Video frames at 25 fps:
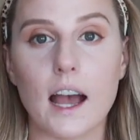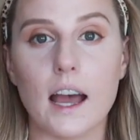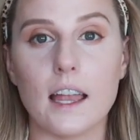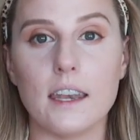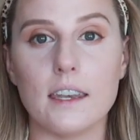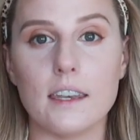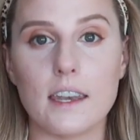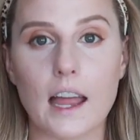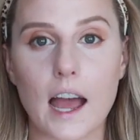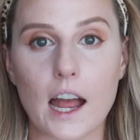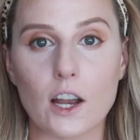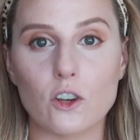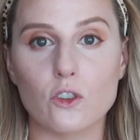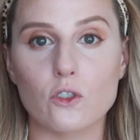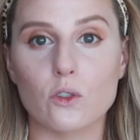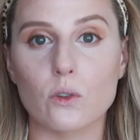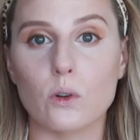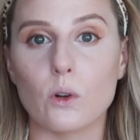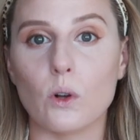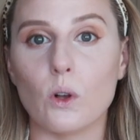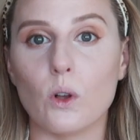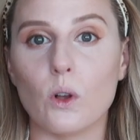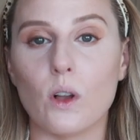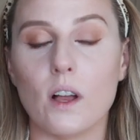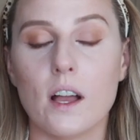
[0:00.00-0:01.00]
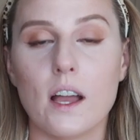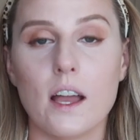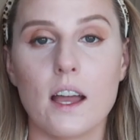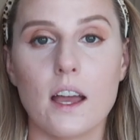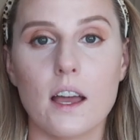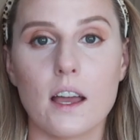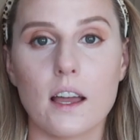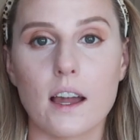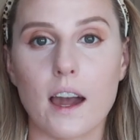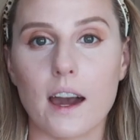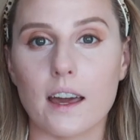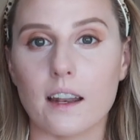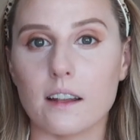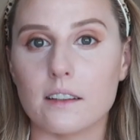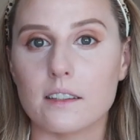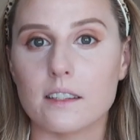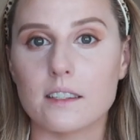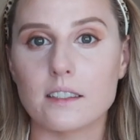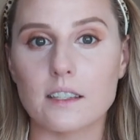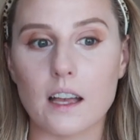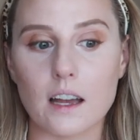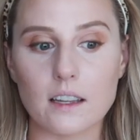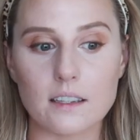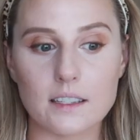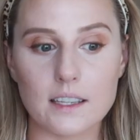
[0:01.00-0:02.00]
a natural kind of
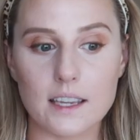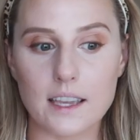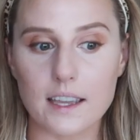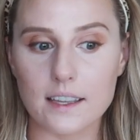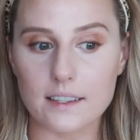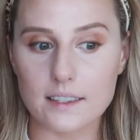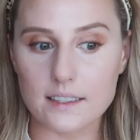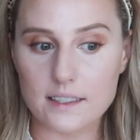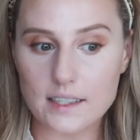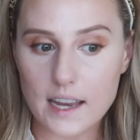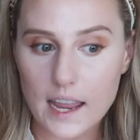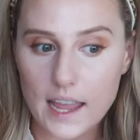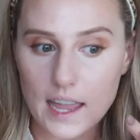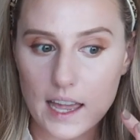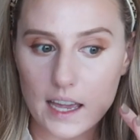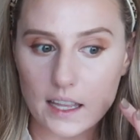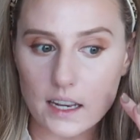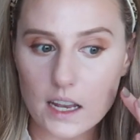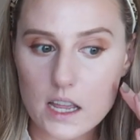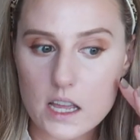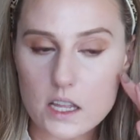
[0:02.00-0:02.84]
sun-kissed tan.